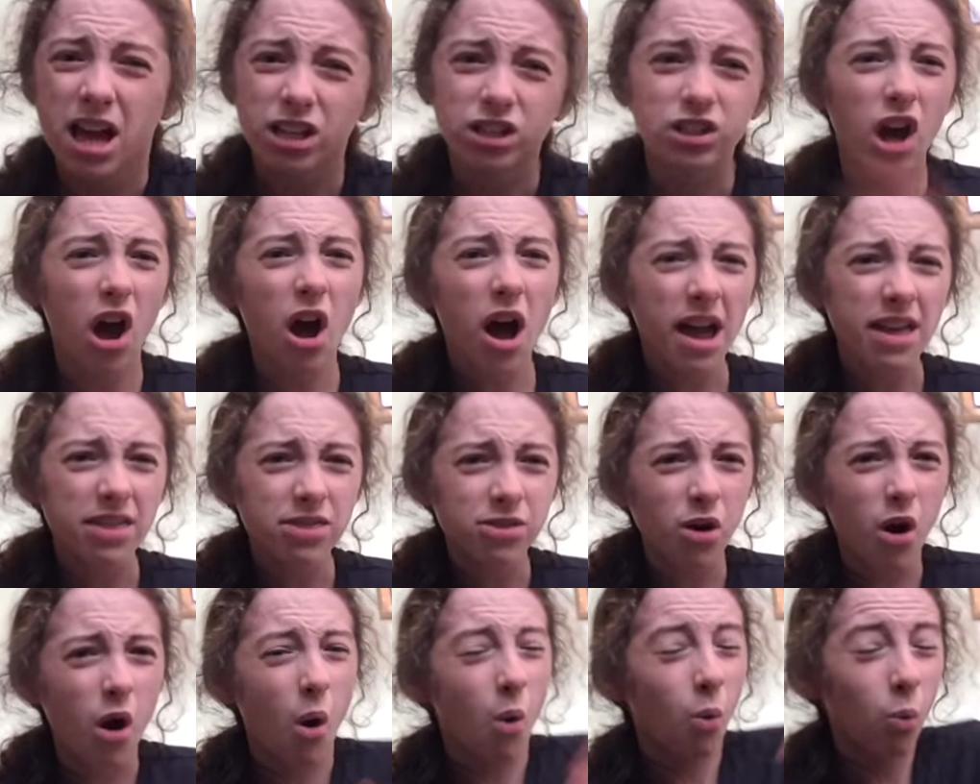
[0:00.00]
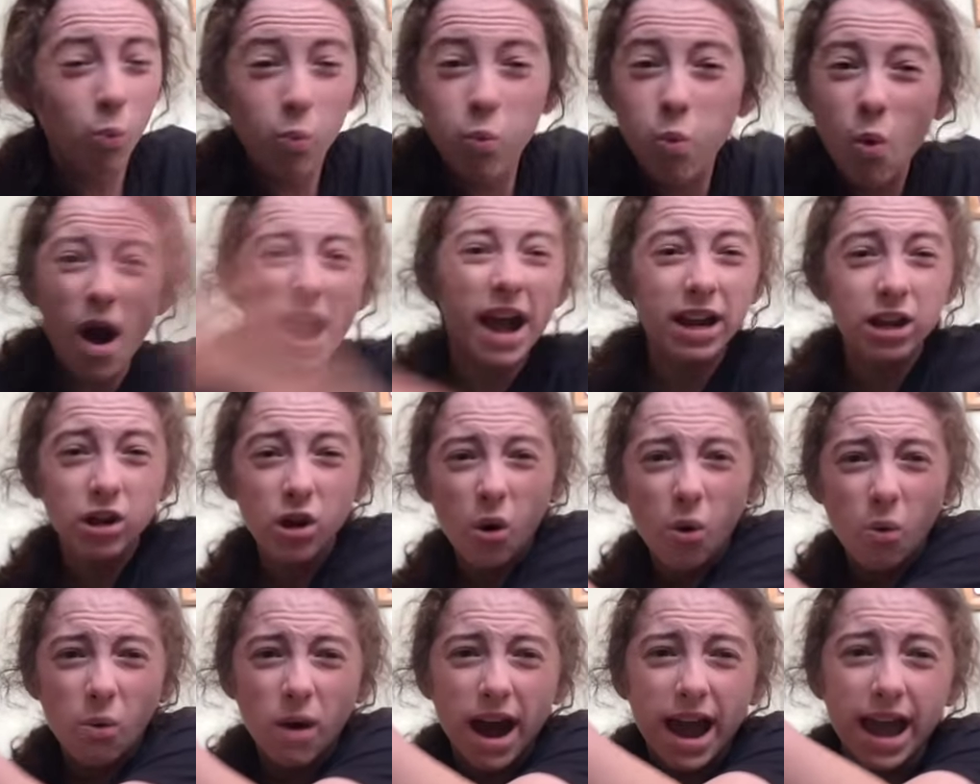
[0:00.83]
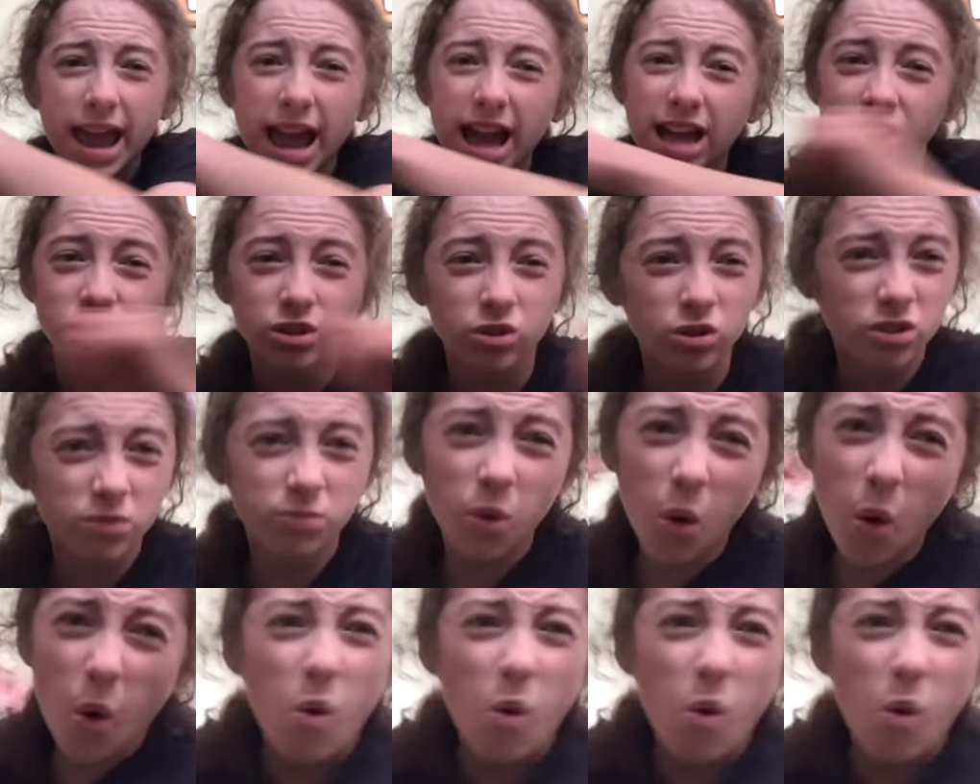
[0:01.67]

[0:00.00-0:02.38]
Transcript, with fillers: So I thought, why not wait and do some